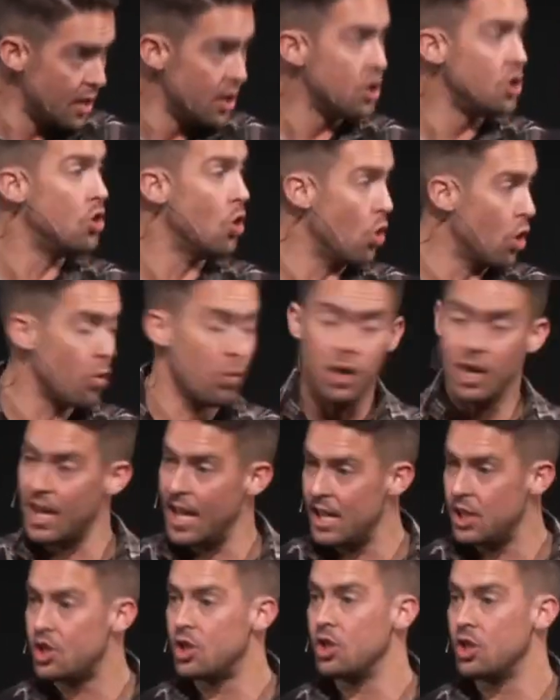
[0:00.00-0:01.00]
your
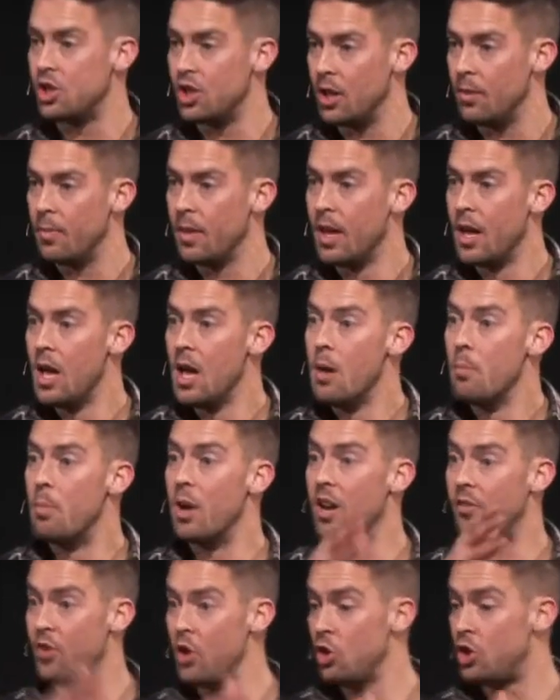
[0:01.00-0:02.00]
relationship.
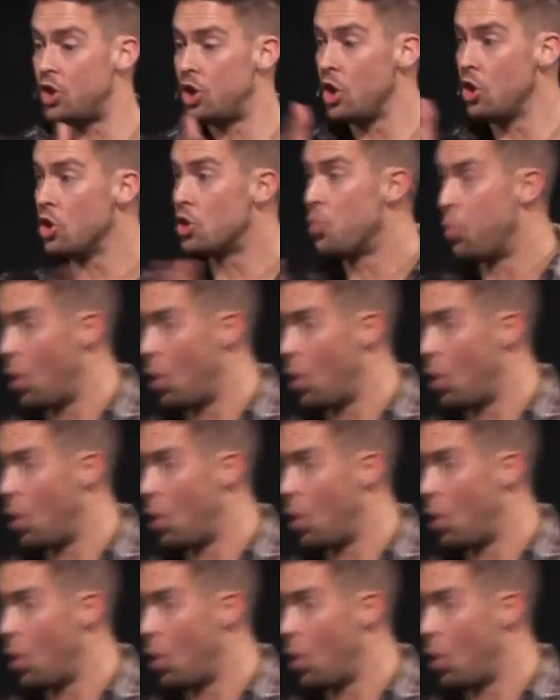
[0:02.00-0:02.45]
But if you choose